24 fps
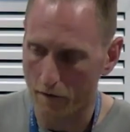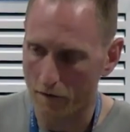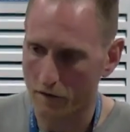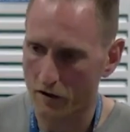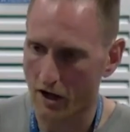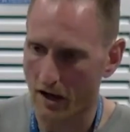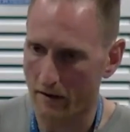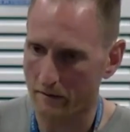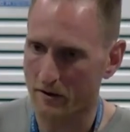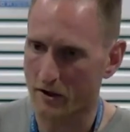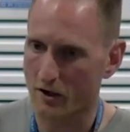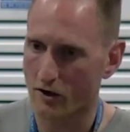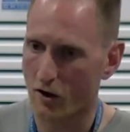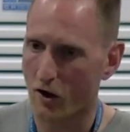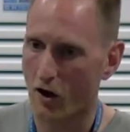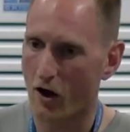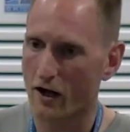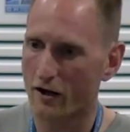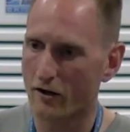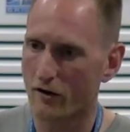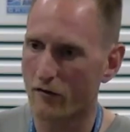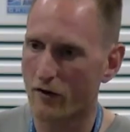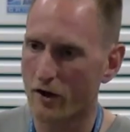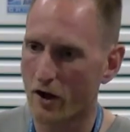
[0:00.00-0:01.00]
of chapter
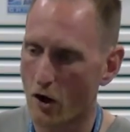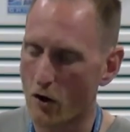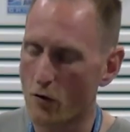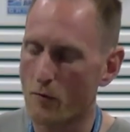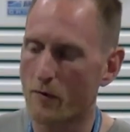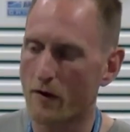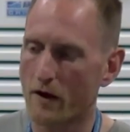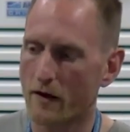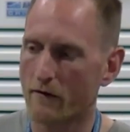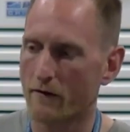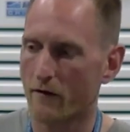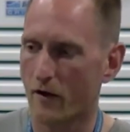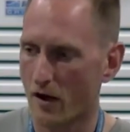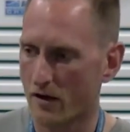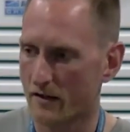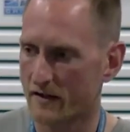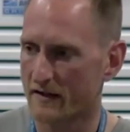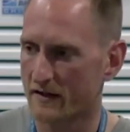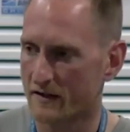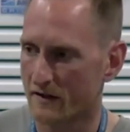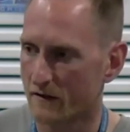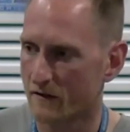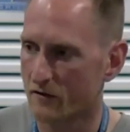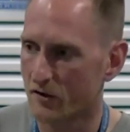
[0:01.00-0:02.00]
9 and the opening
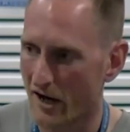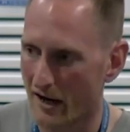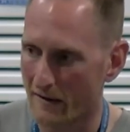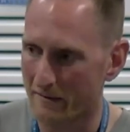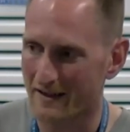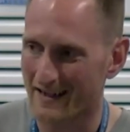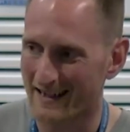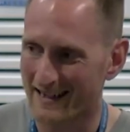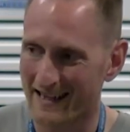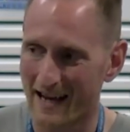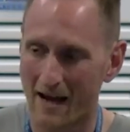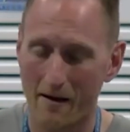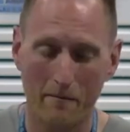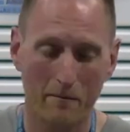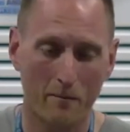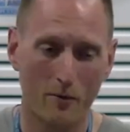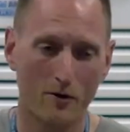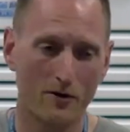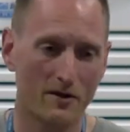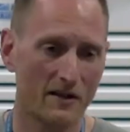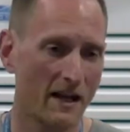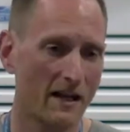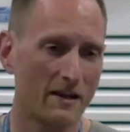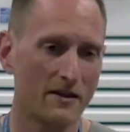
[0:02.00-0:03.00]
verses of chapter 10
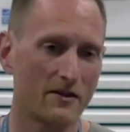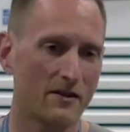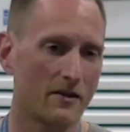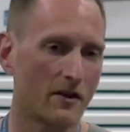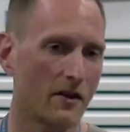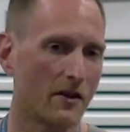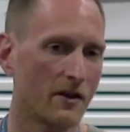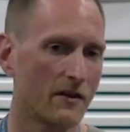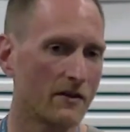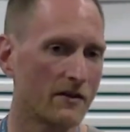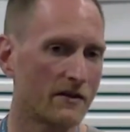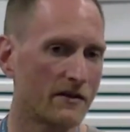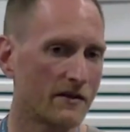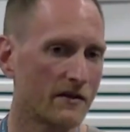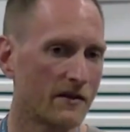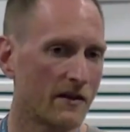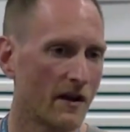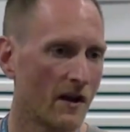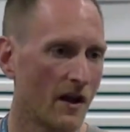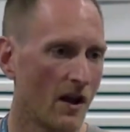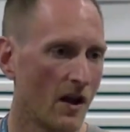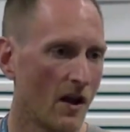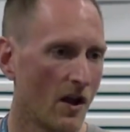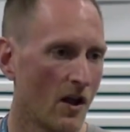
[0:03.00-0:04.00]
present us
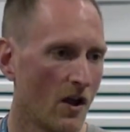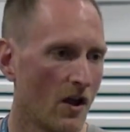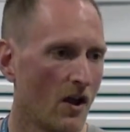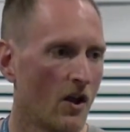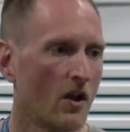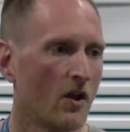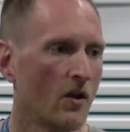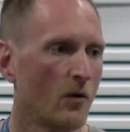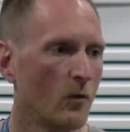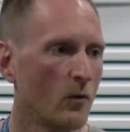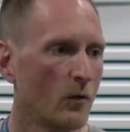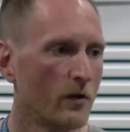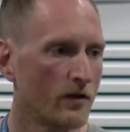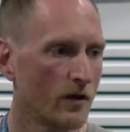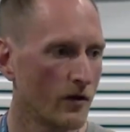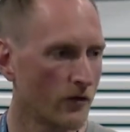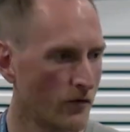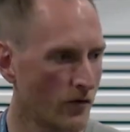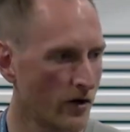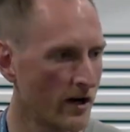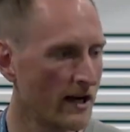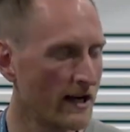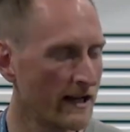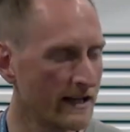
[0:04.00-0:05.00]
with a
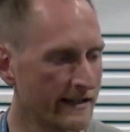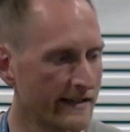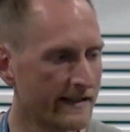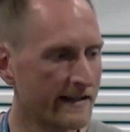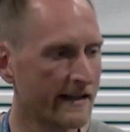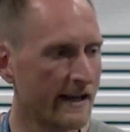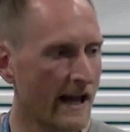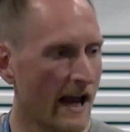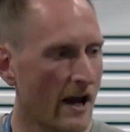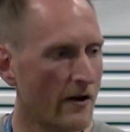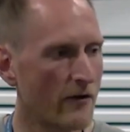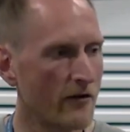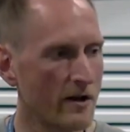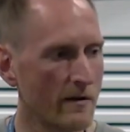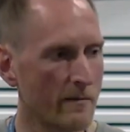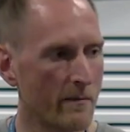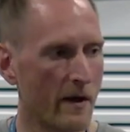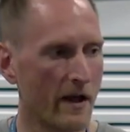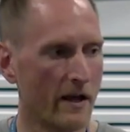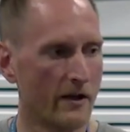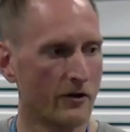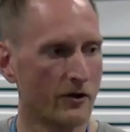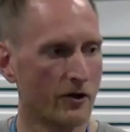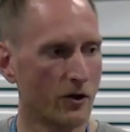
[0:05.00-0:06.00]
really scary
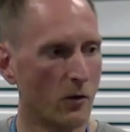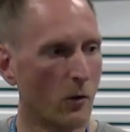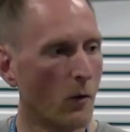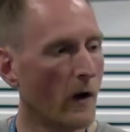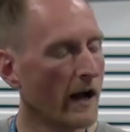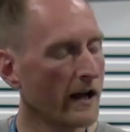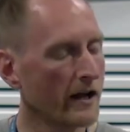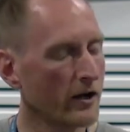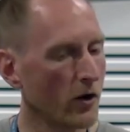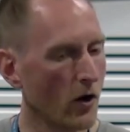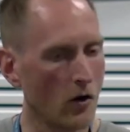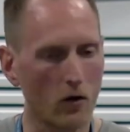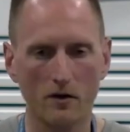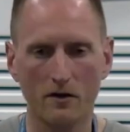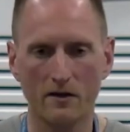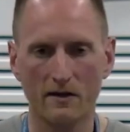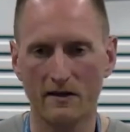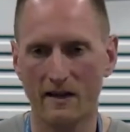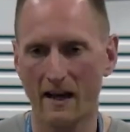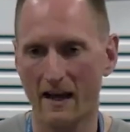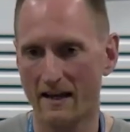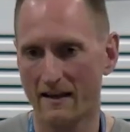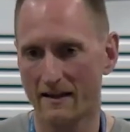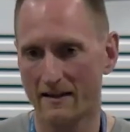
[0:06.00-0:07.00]
picture where God
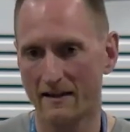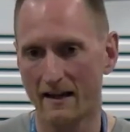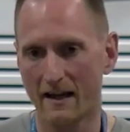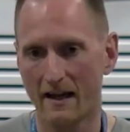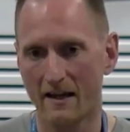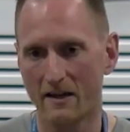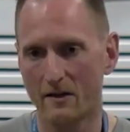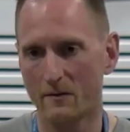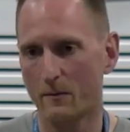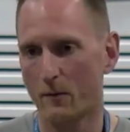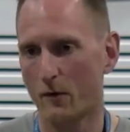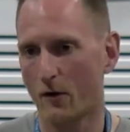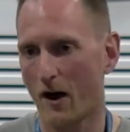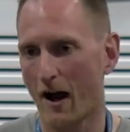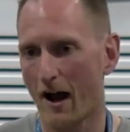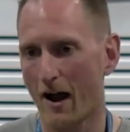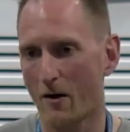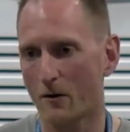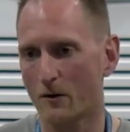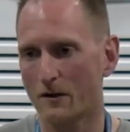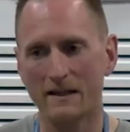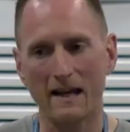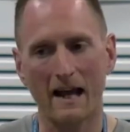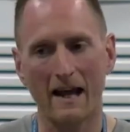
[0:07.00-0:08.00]
says to his
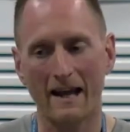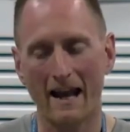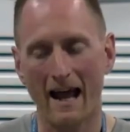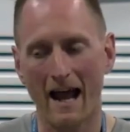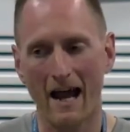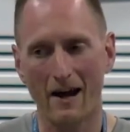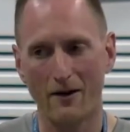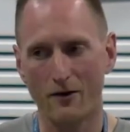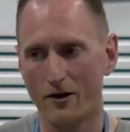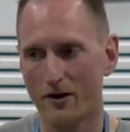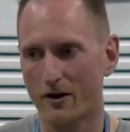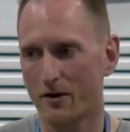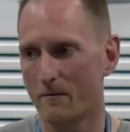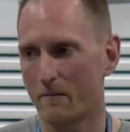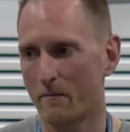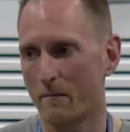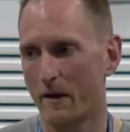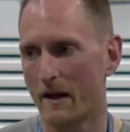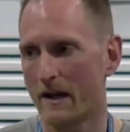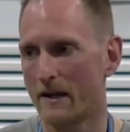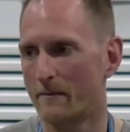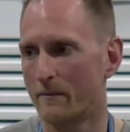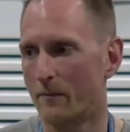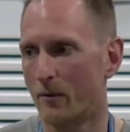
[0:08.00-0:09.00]
proud and arrogant
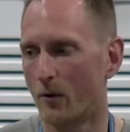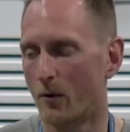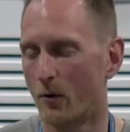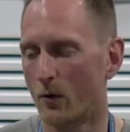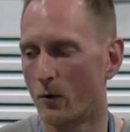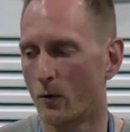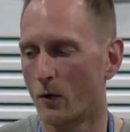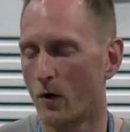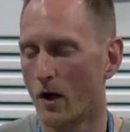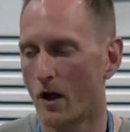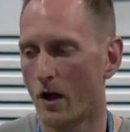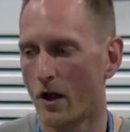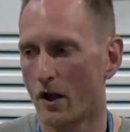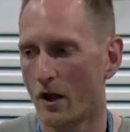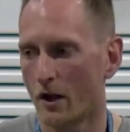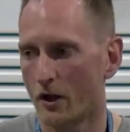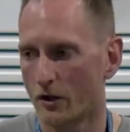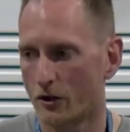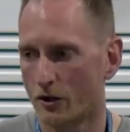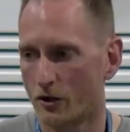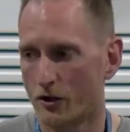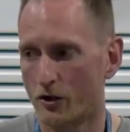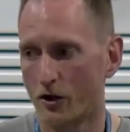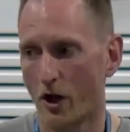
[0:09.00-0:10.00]
people,
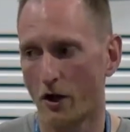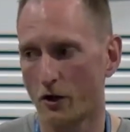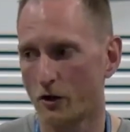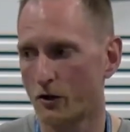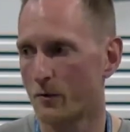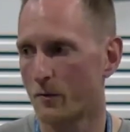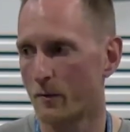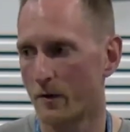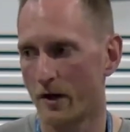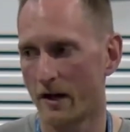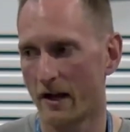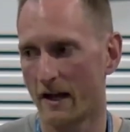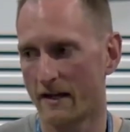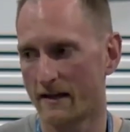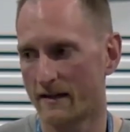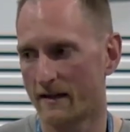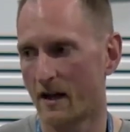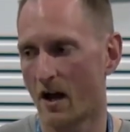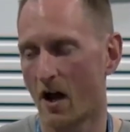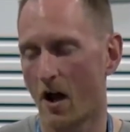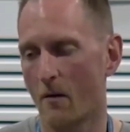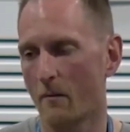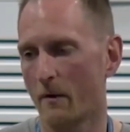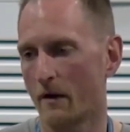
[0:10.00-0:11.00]
judgment is
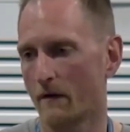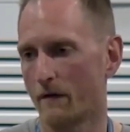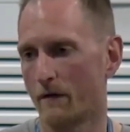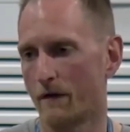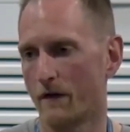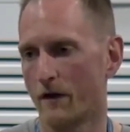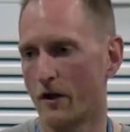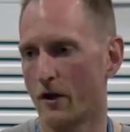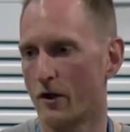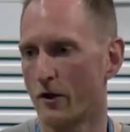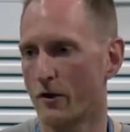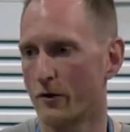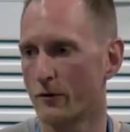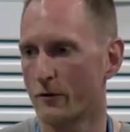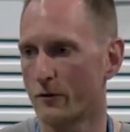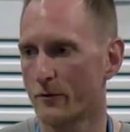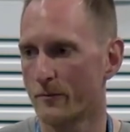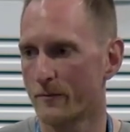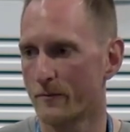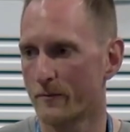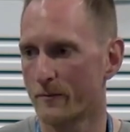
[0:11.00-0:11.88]
coming for you.